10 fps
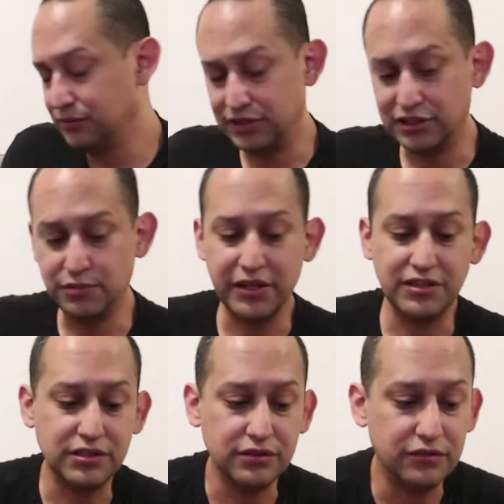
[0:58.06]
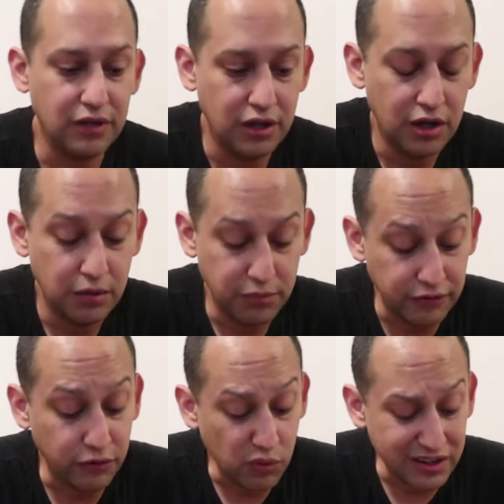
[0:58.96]
expensive, but
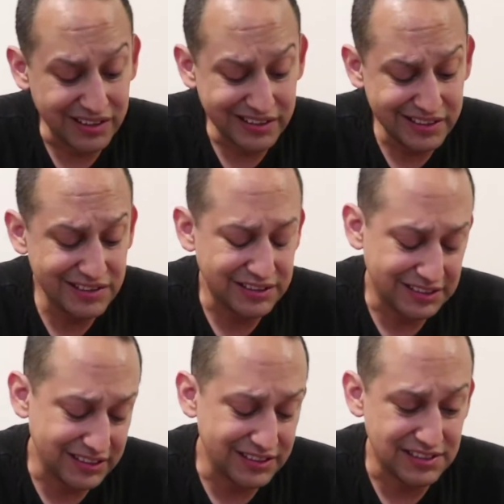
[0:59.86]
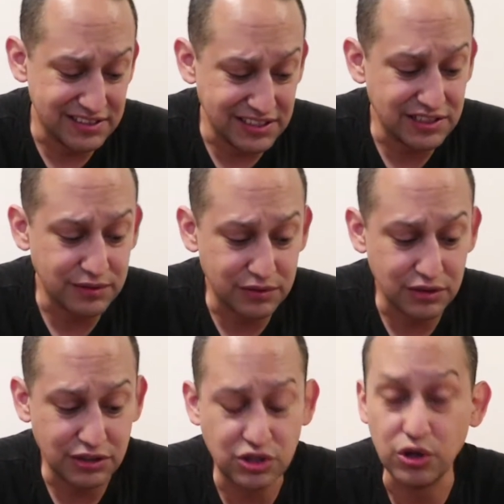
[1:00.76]
for what it is, I think it's a
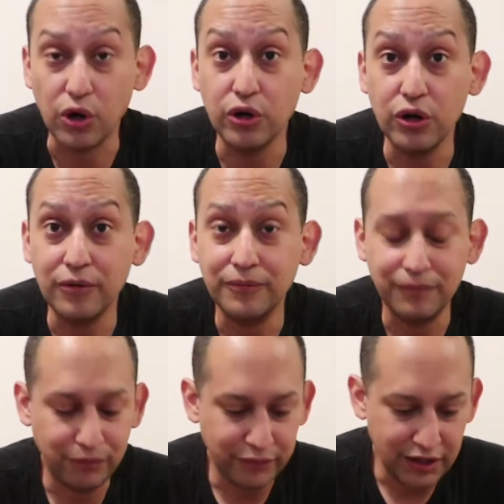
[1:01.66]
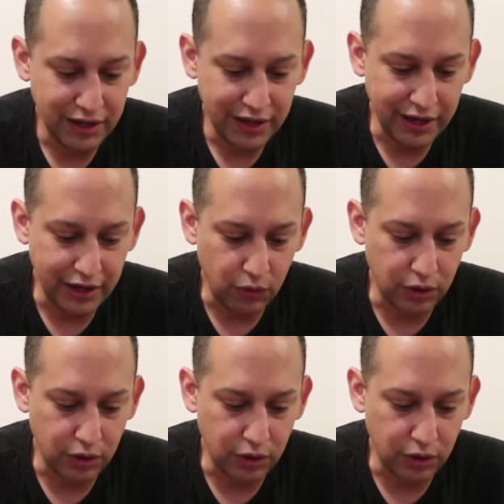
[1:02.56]
decent starter. And